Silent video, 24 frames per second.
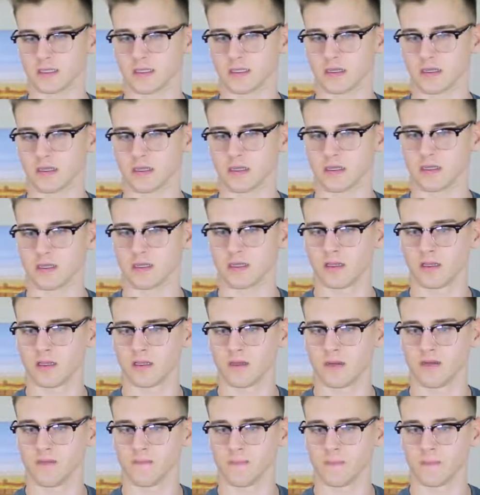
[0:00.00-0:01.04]

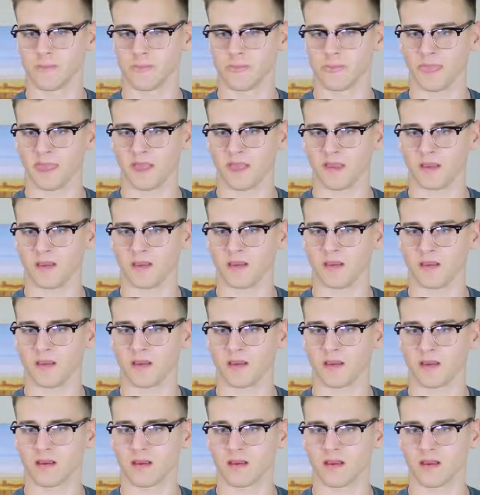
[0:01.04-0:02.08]

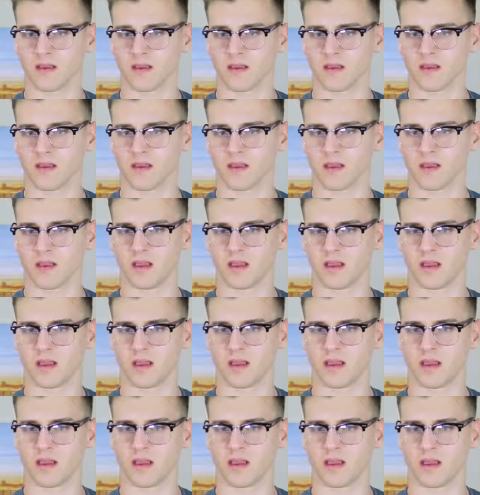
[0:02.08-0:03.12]

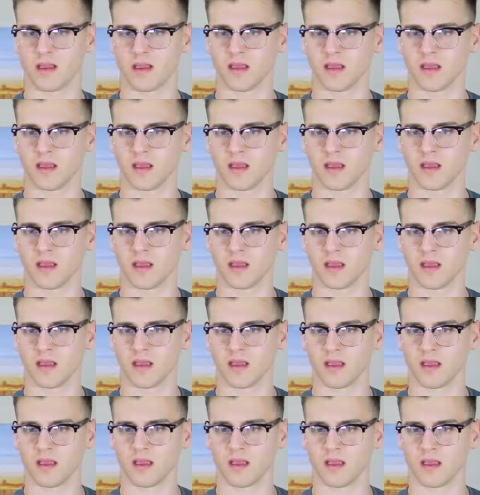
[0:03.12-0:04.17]

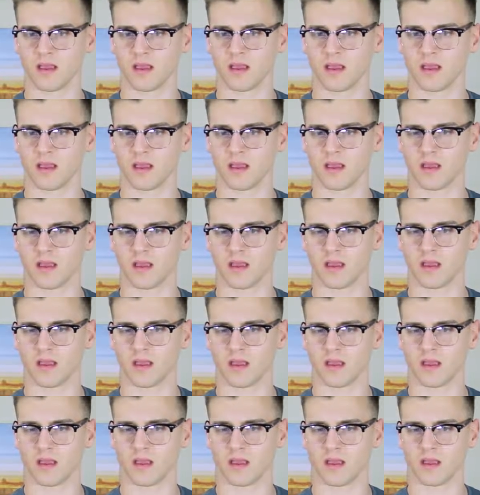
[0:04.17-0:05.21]

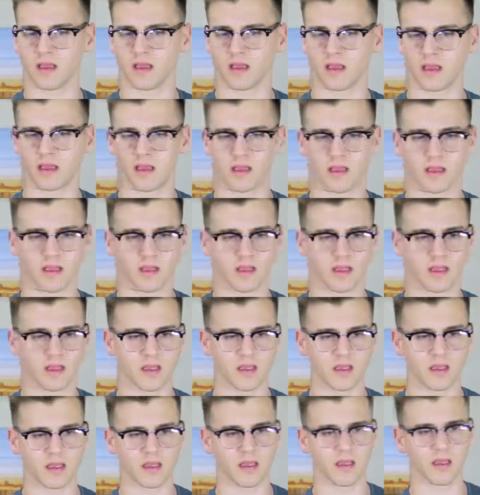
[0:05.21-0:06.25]

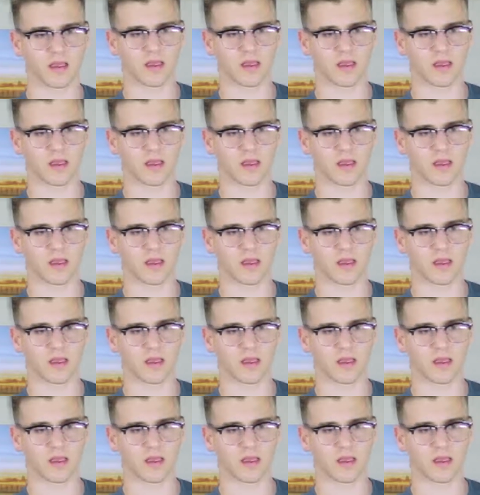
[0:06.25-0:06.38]
This person isn't speaking.